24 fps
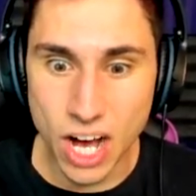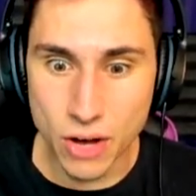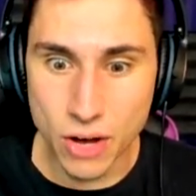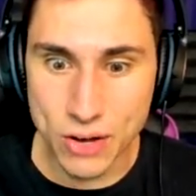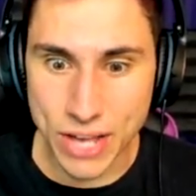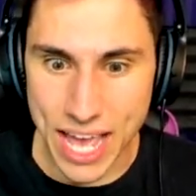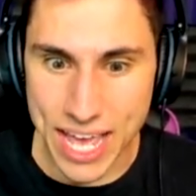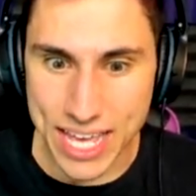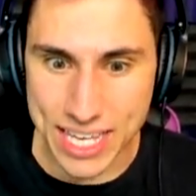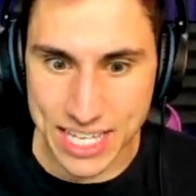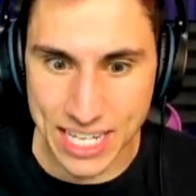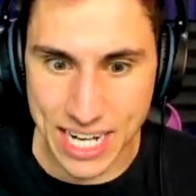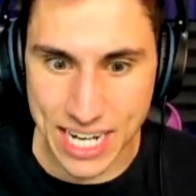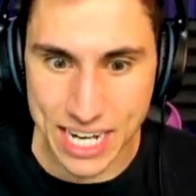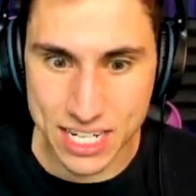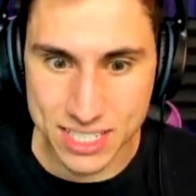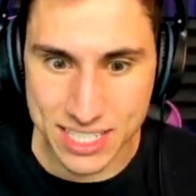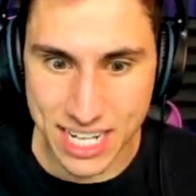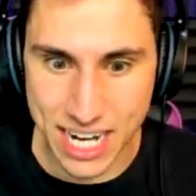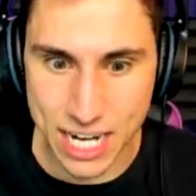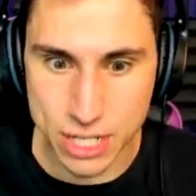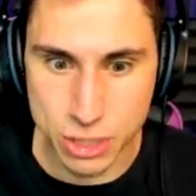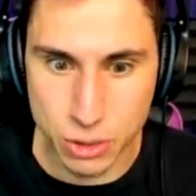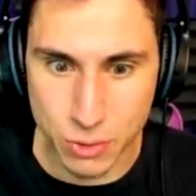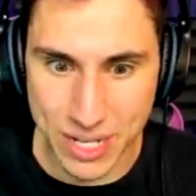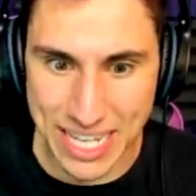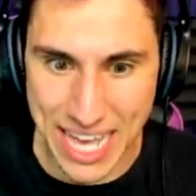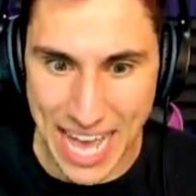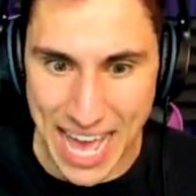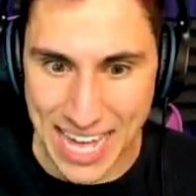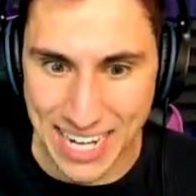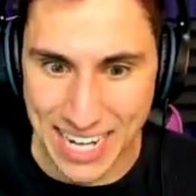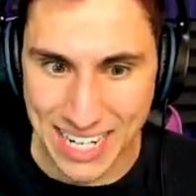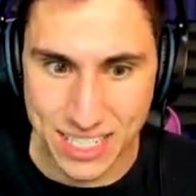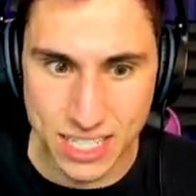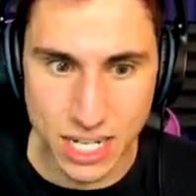Okay, can I can I do it
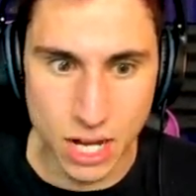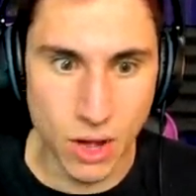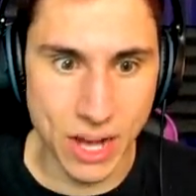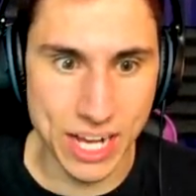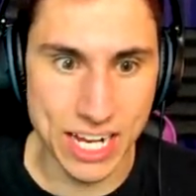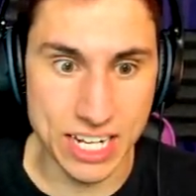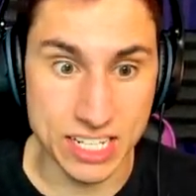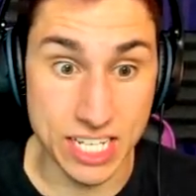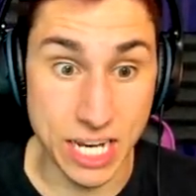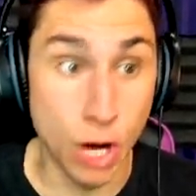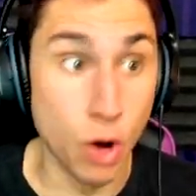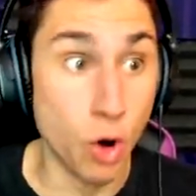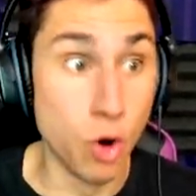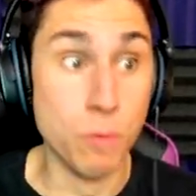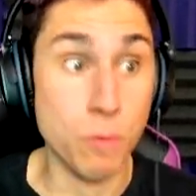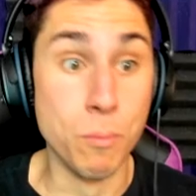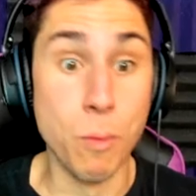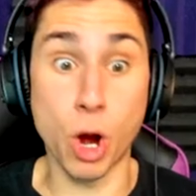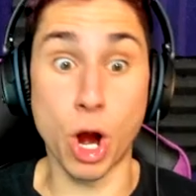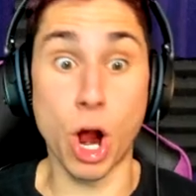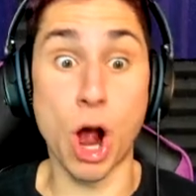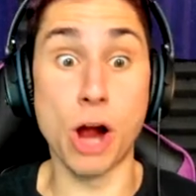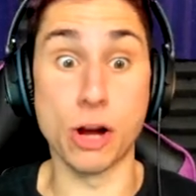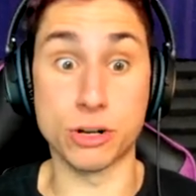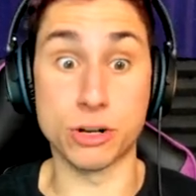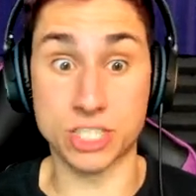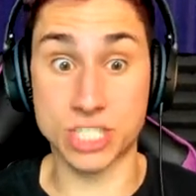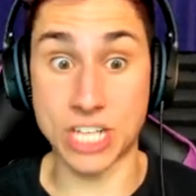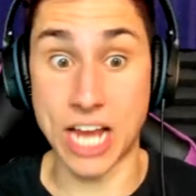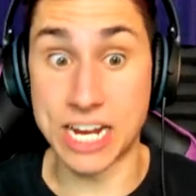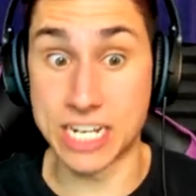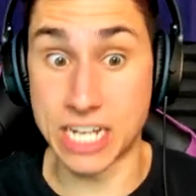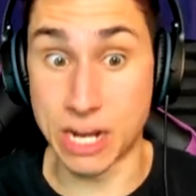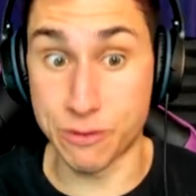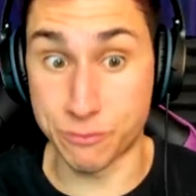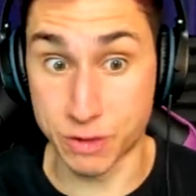again? No, I can say, oh, more
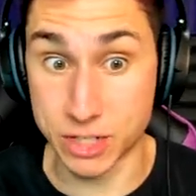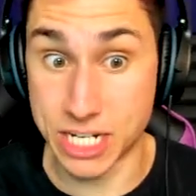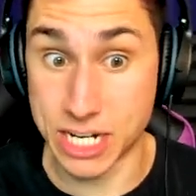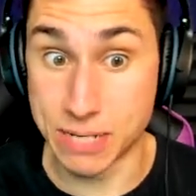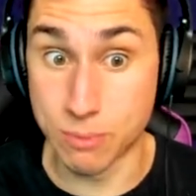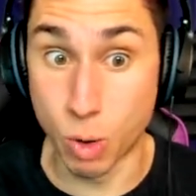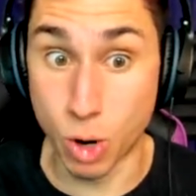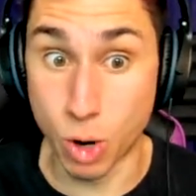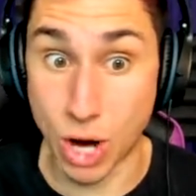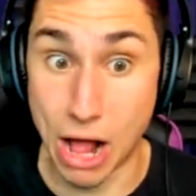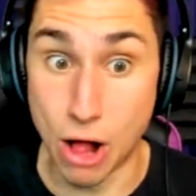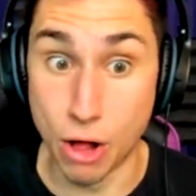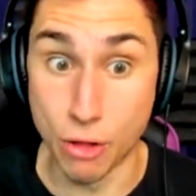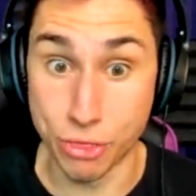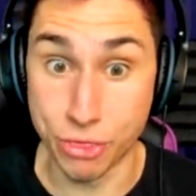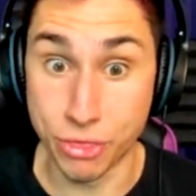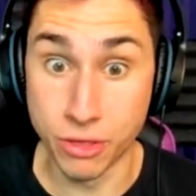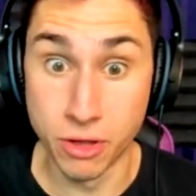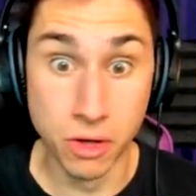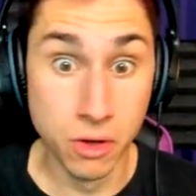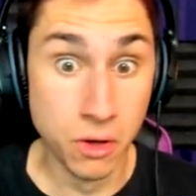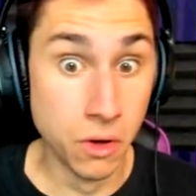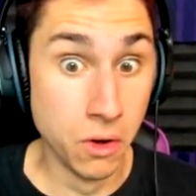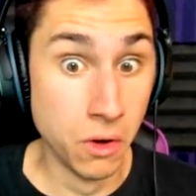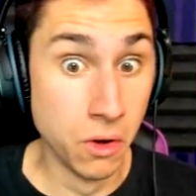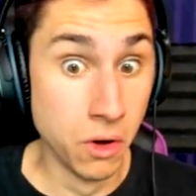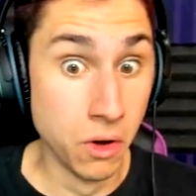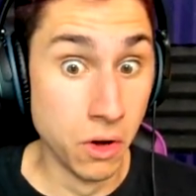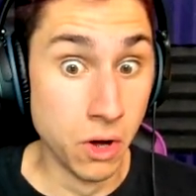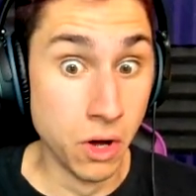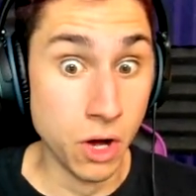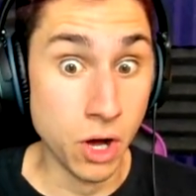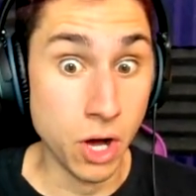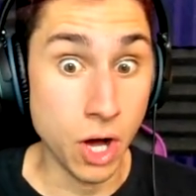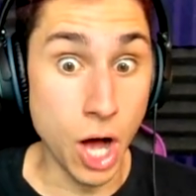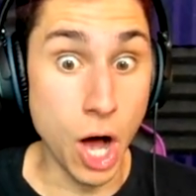hearts. I definitely need more health.
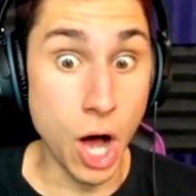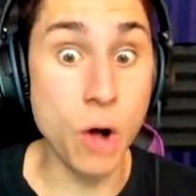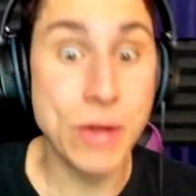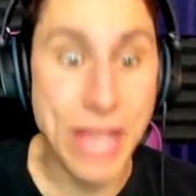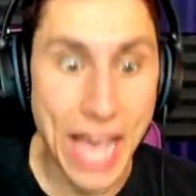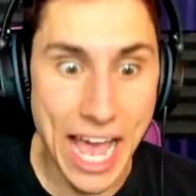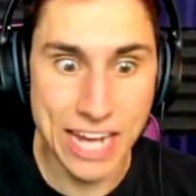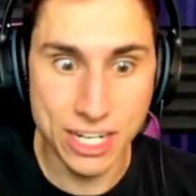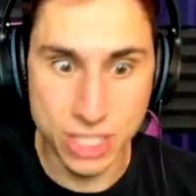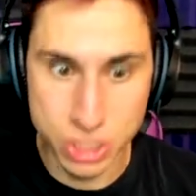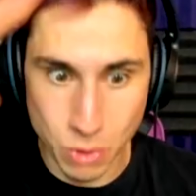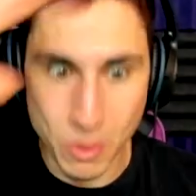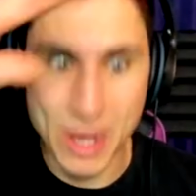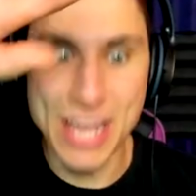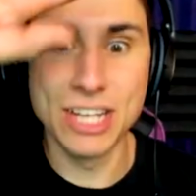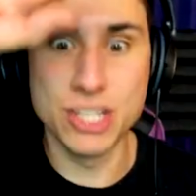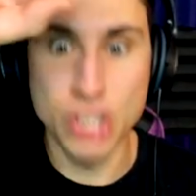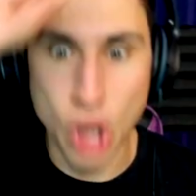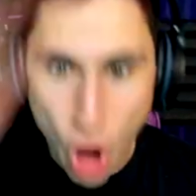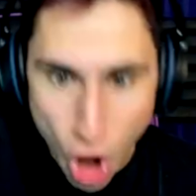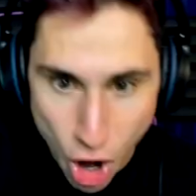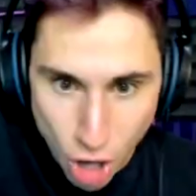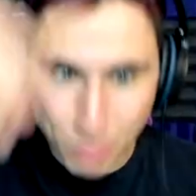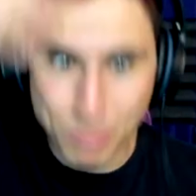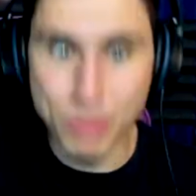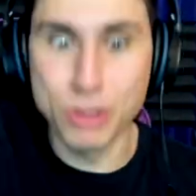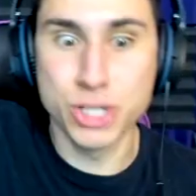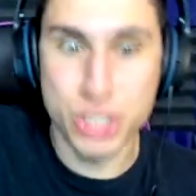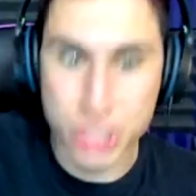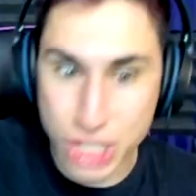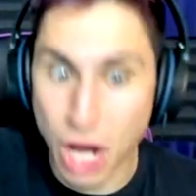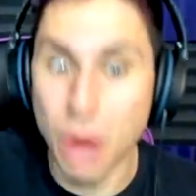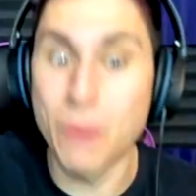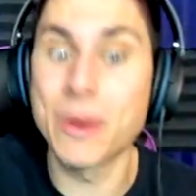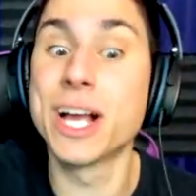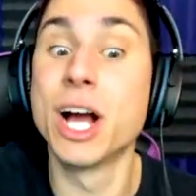Okay, so his
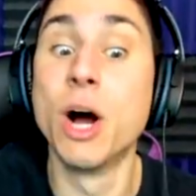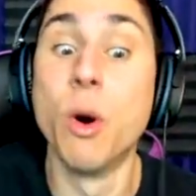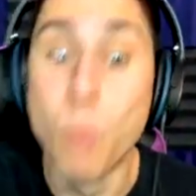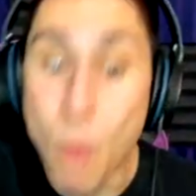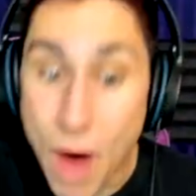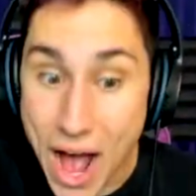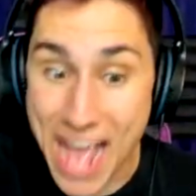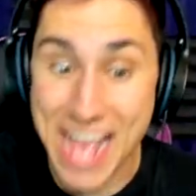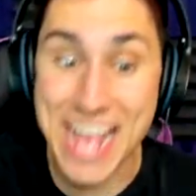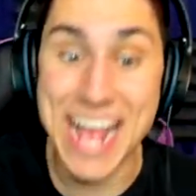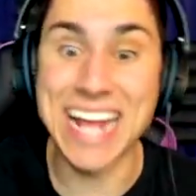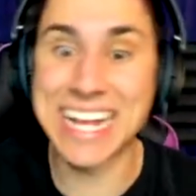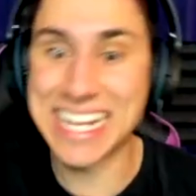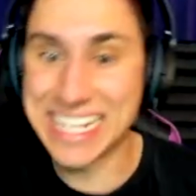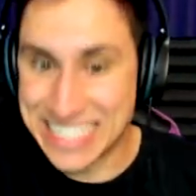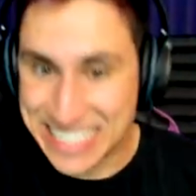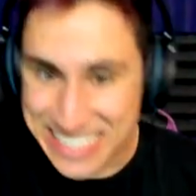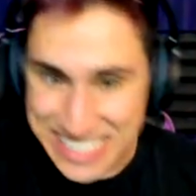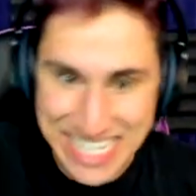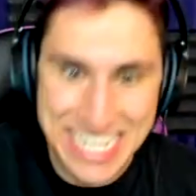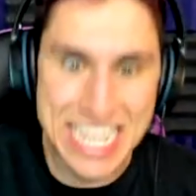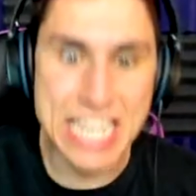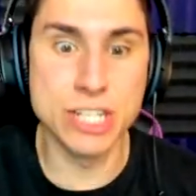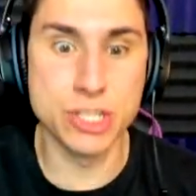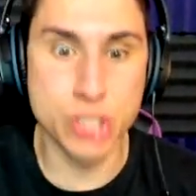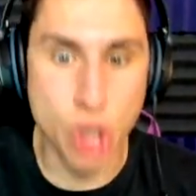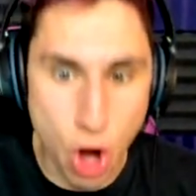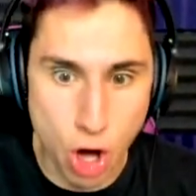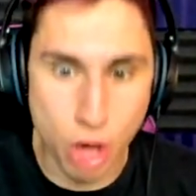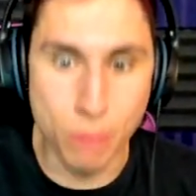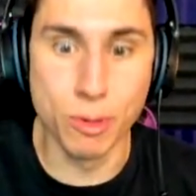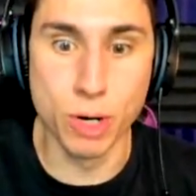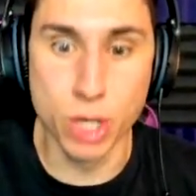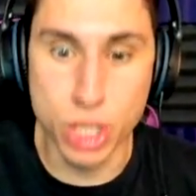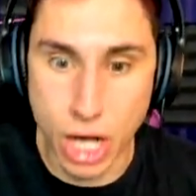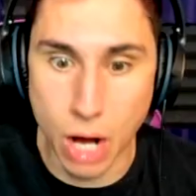armor's going away. I can see his
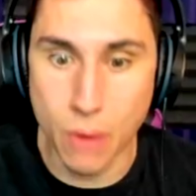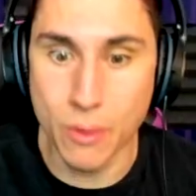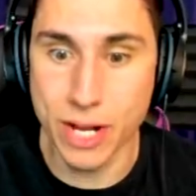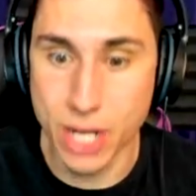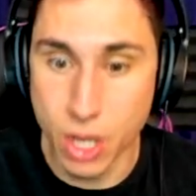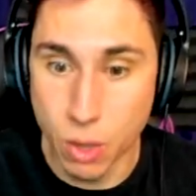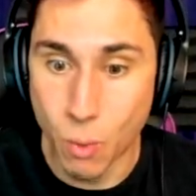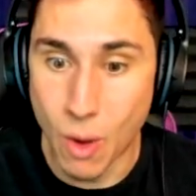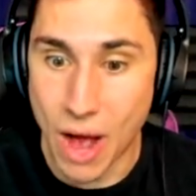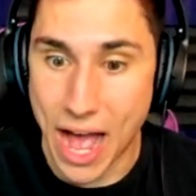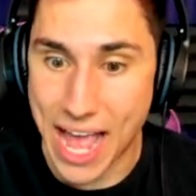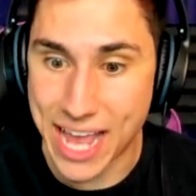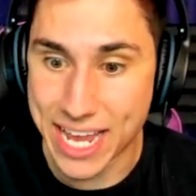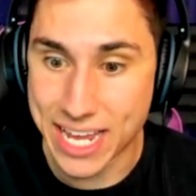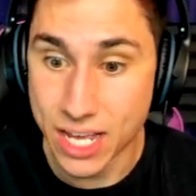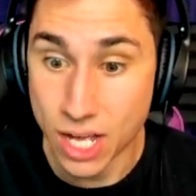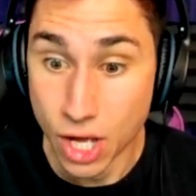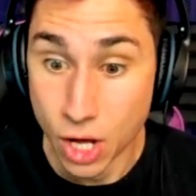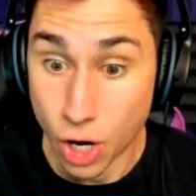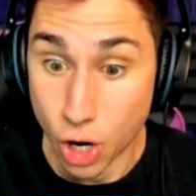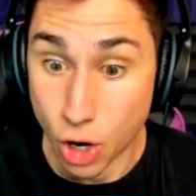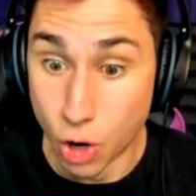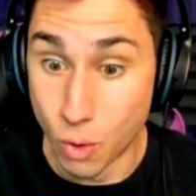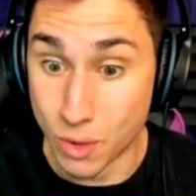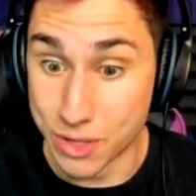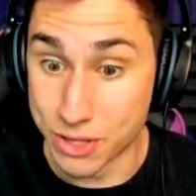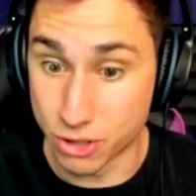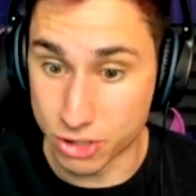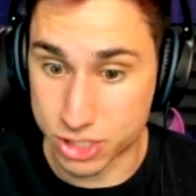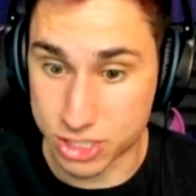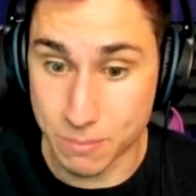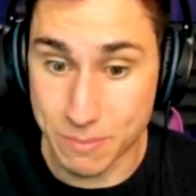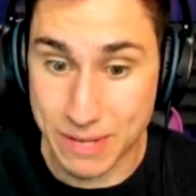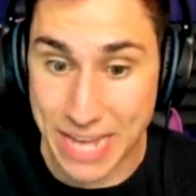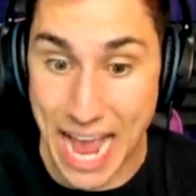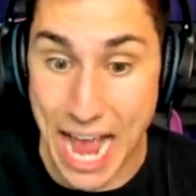armor going away. Oh, and
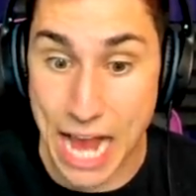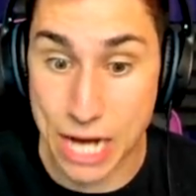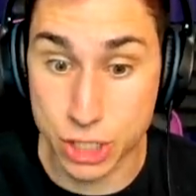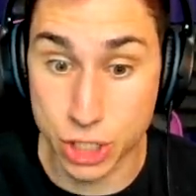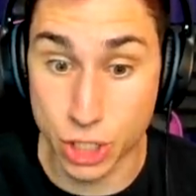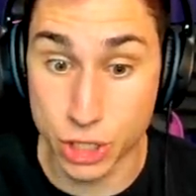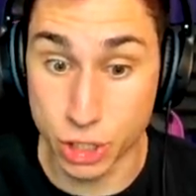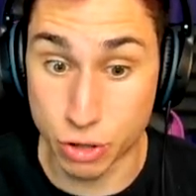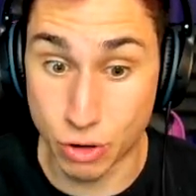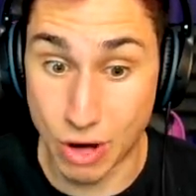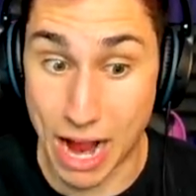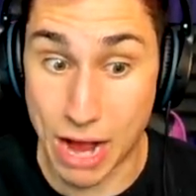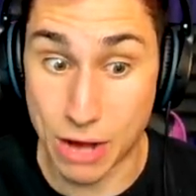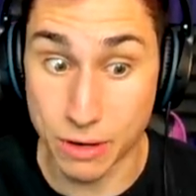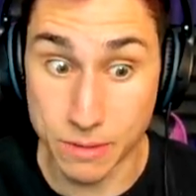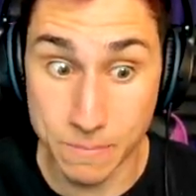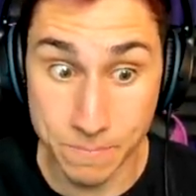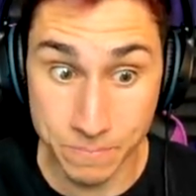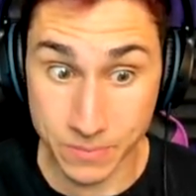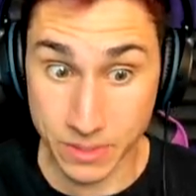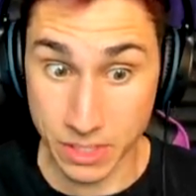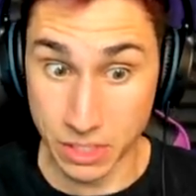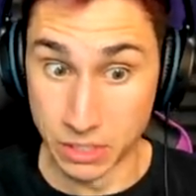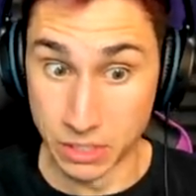there's some cash on the ground.